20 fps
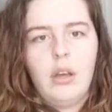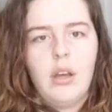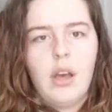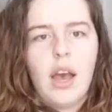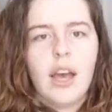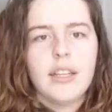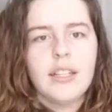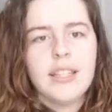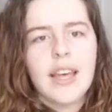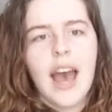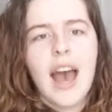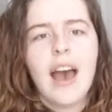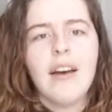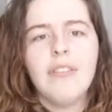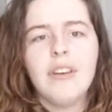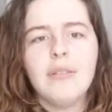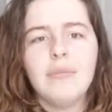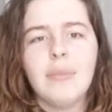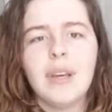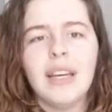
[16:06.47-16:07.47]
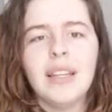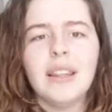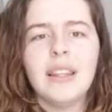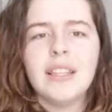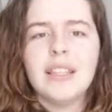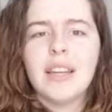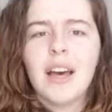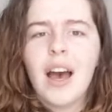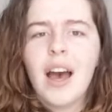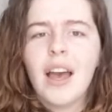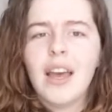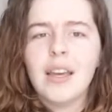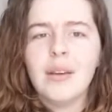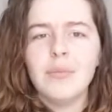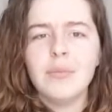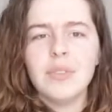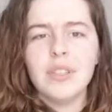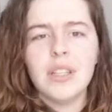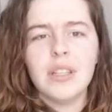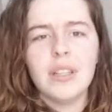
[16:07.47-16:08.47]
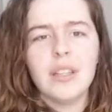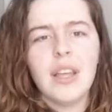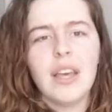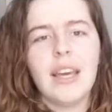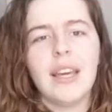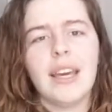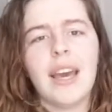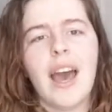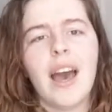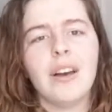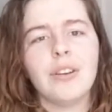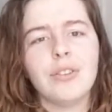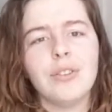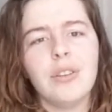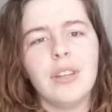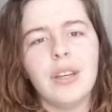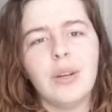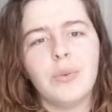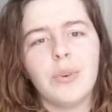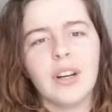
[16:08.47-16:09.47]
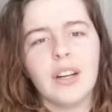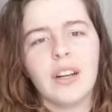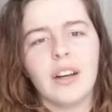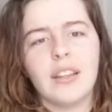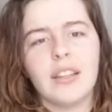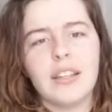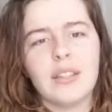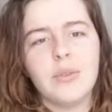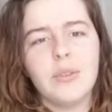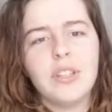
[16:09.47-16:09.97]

I just haven't made the time to like actually work on this,